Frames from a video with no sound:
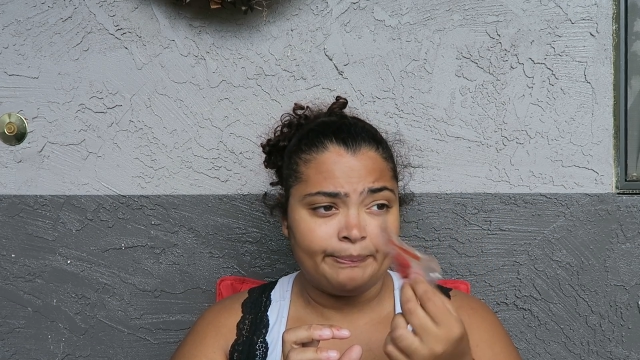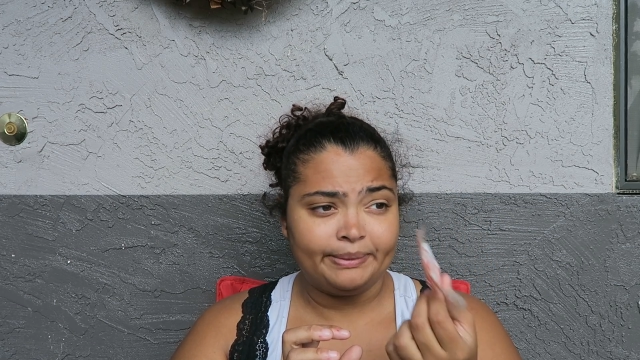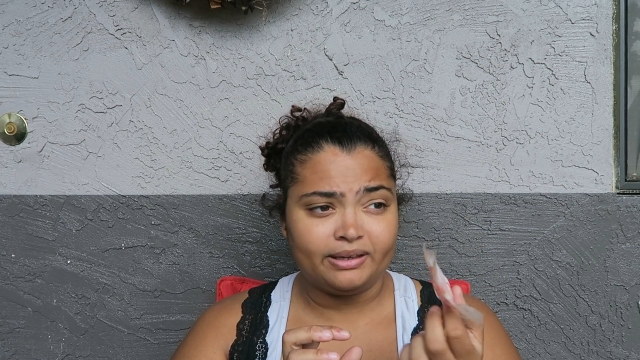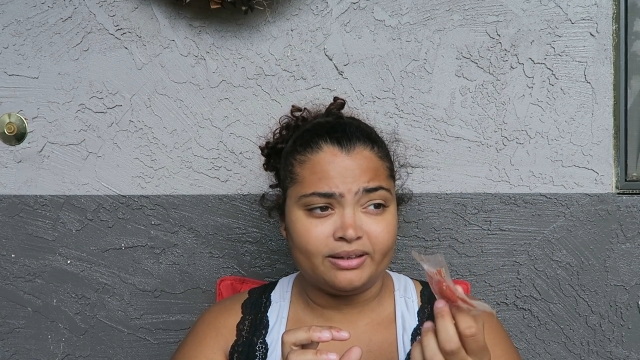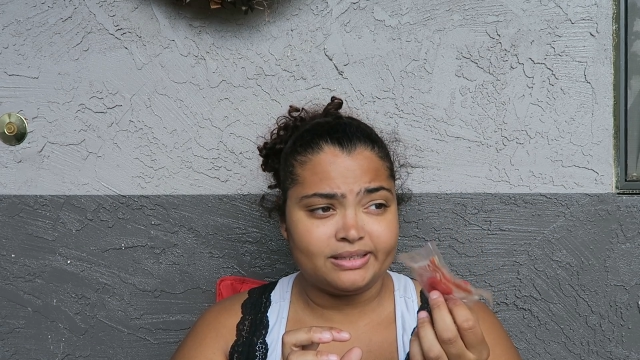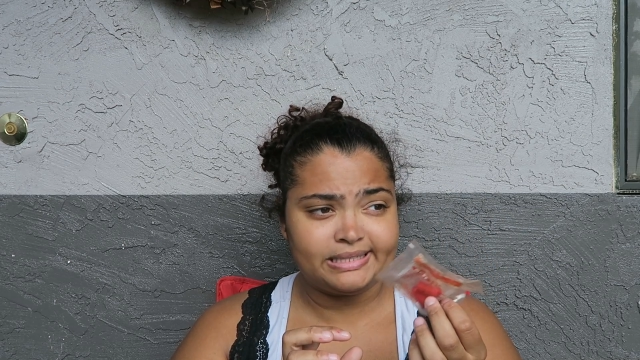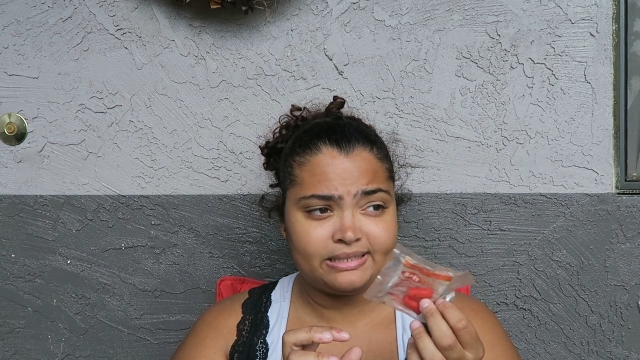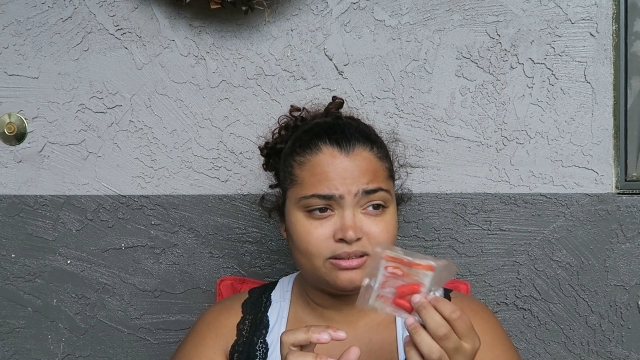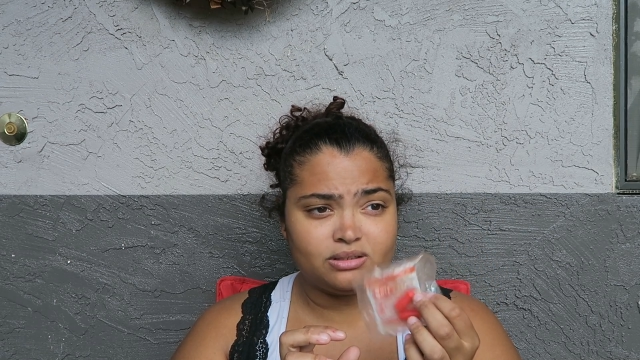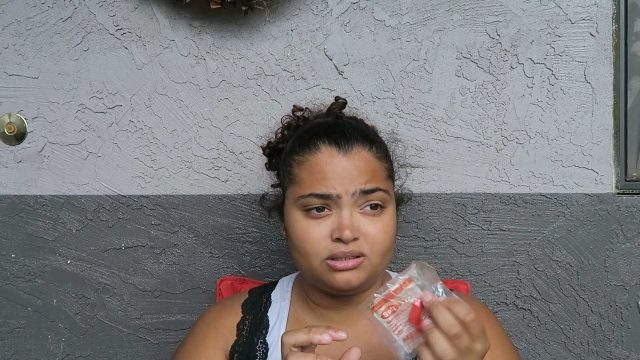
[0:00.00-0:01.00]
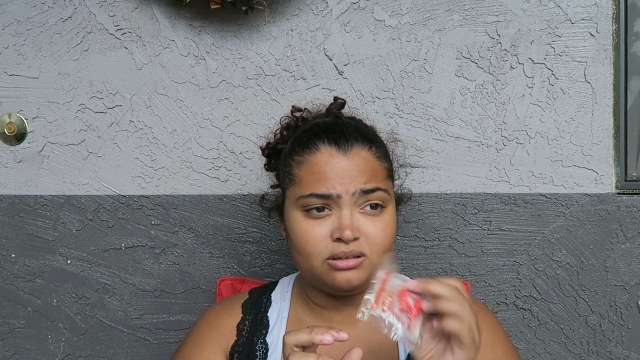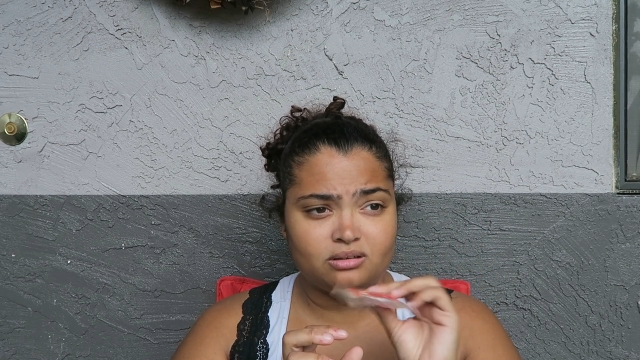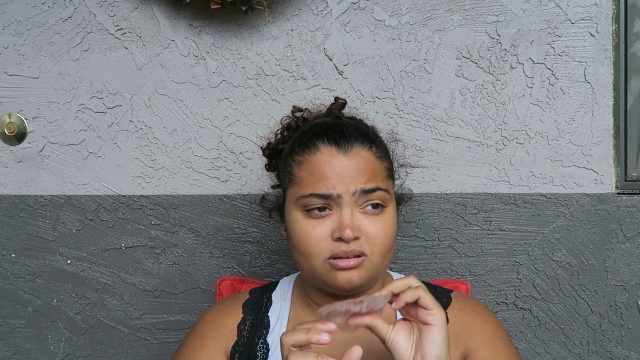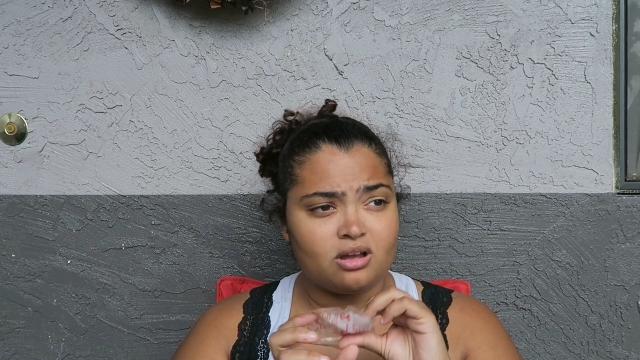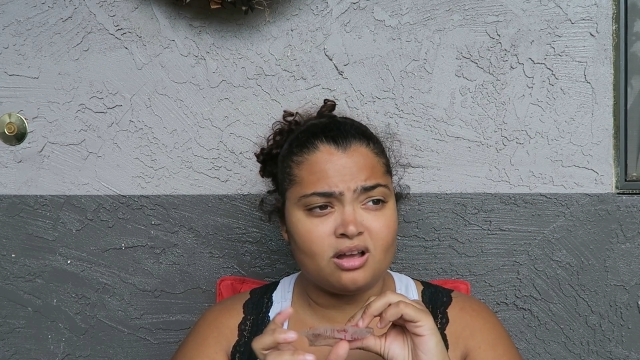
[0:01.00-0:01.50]
because
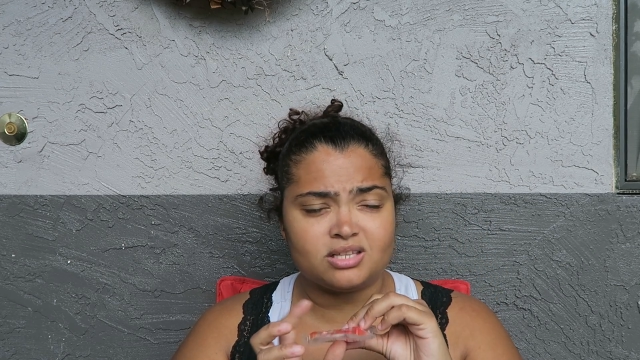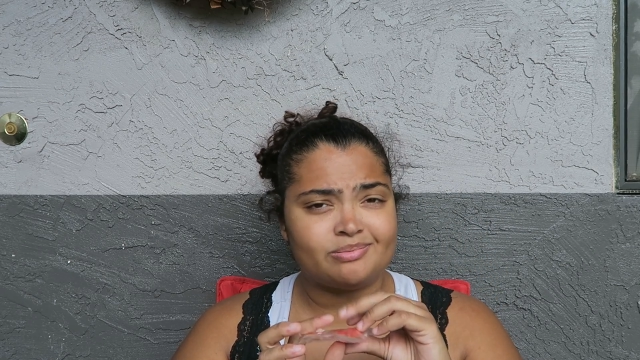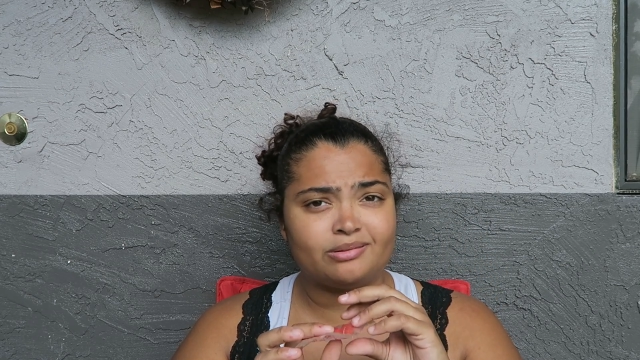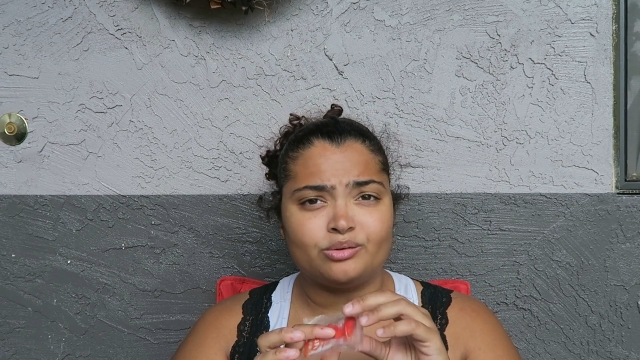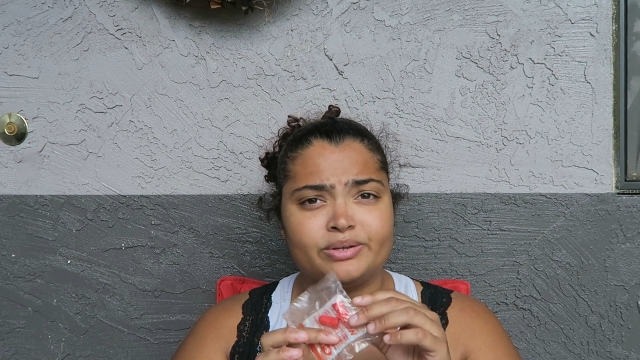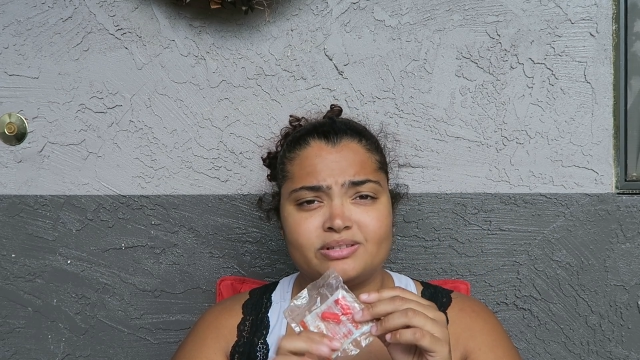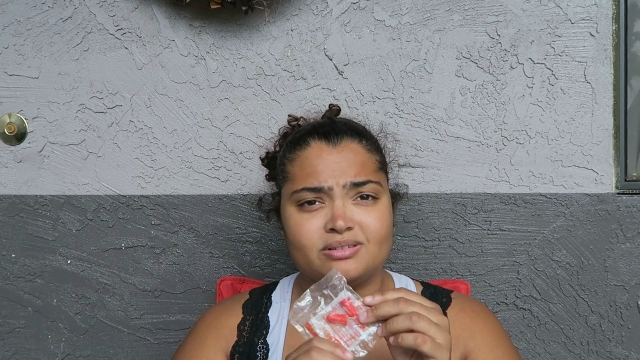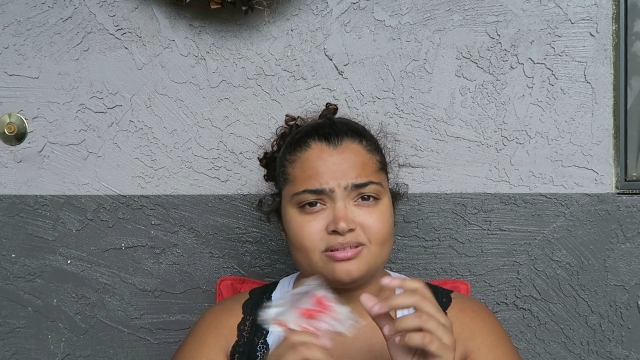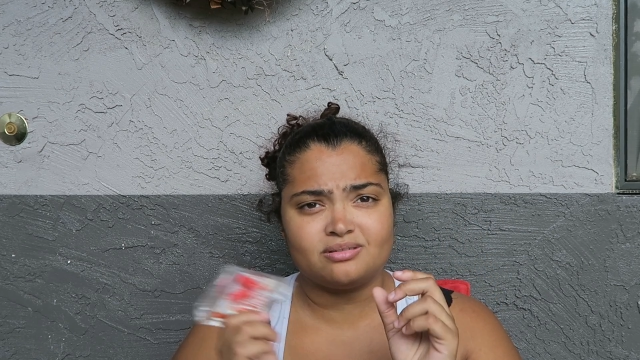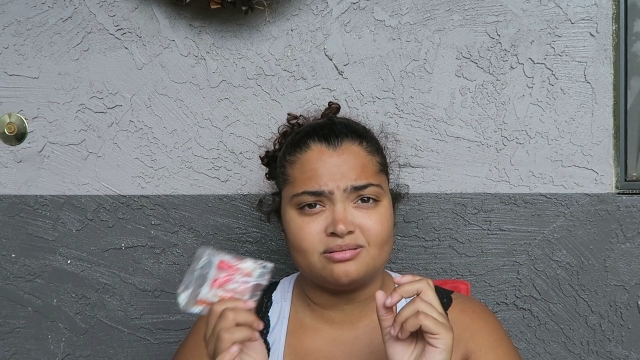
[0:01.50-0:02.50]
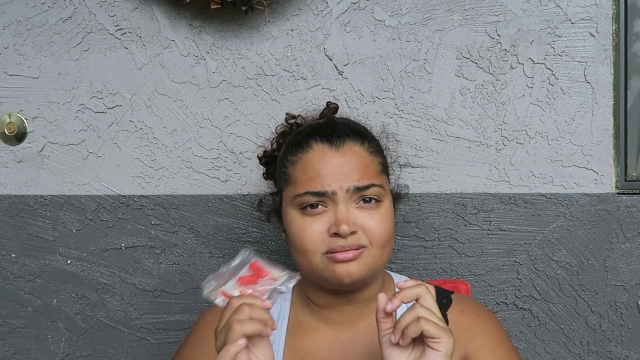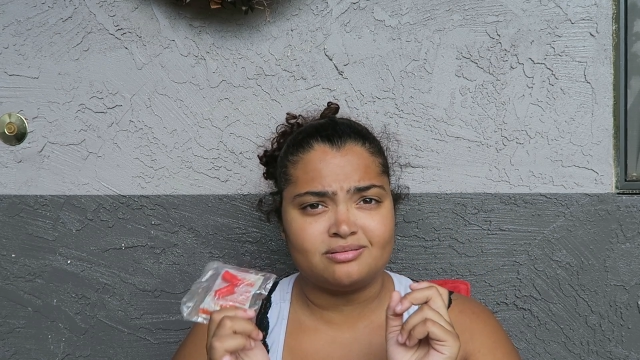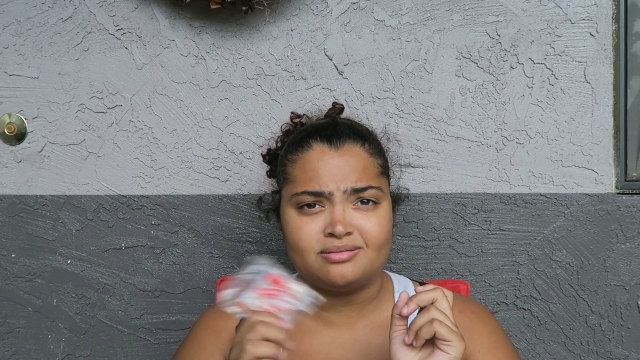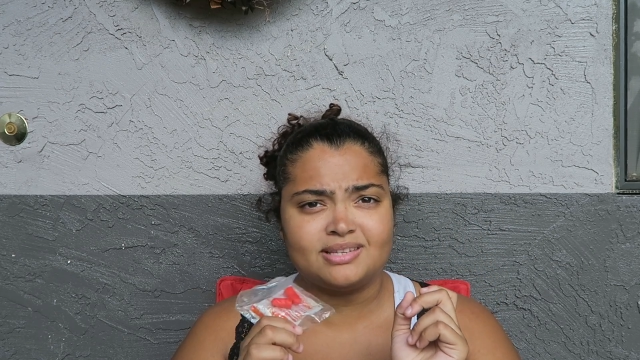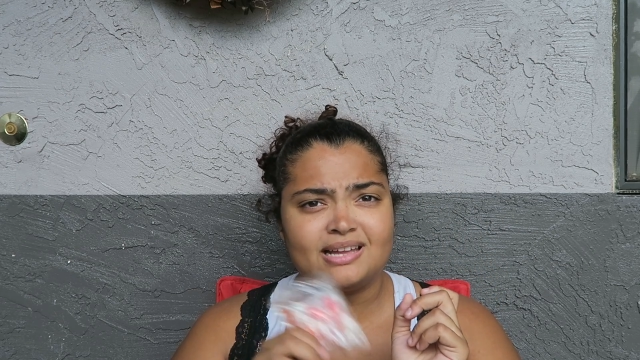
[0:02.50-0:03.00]
not hospital noises
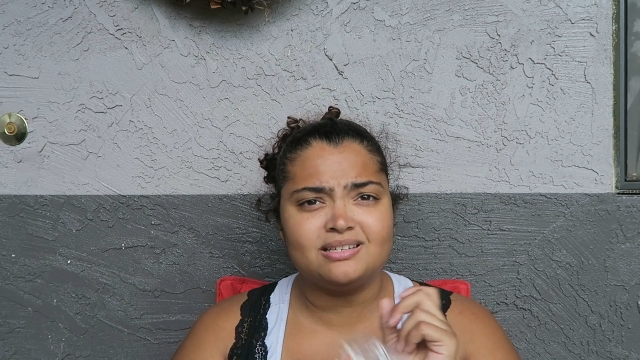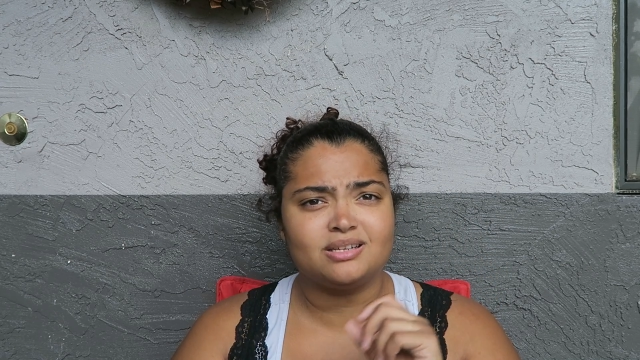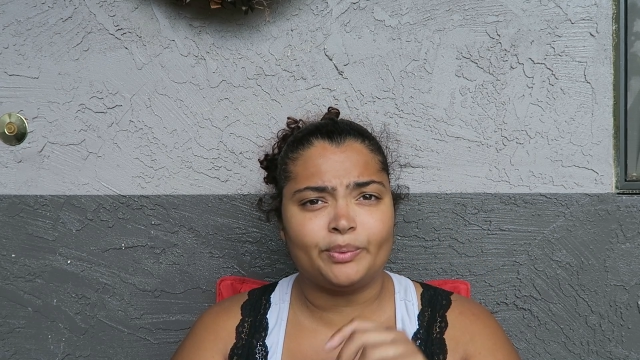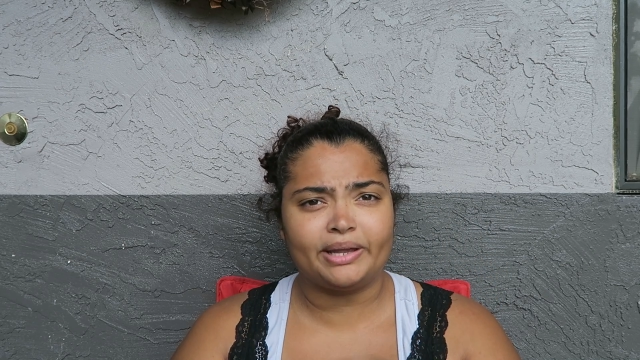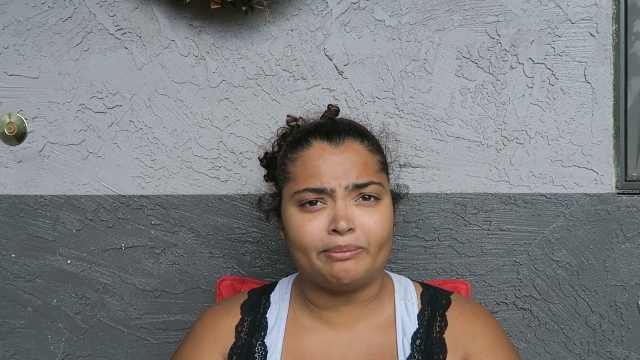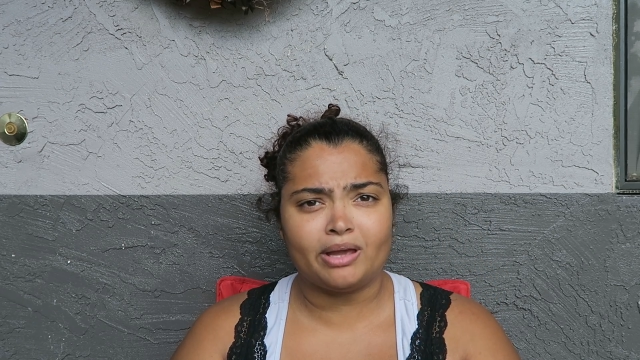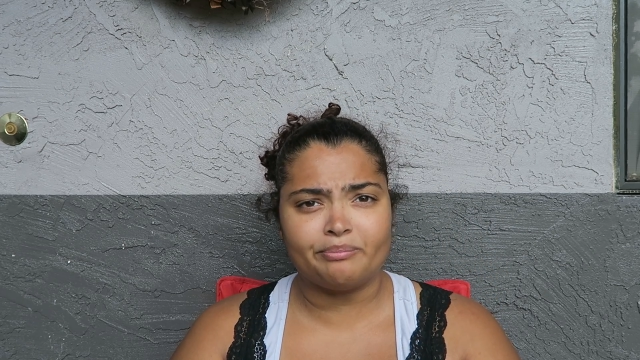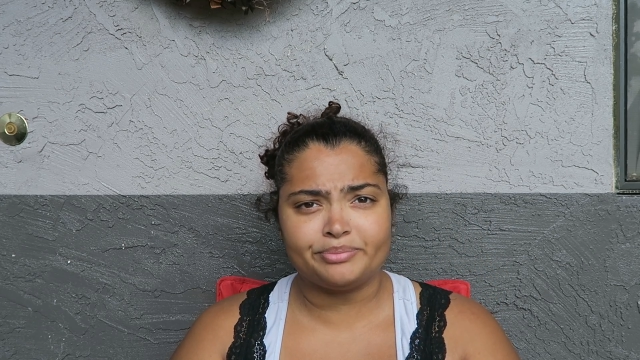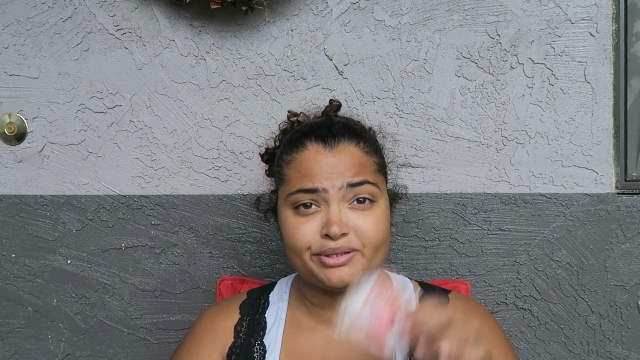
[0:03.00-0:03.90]
tend to wake me up.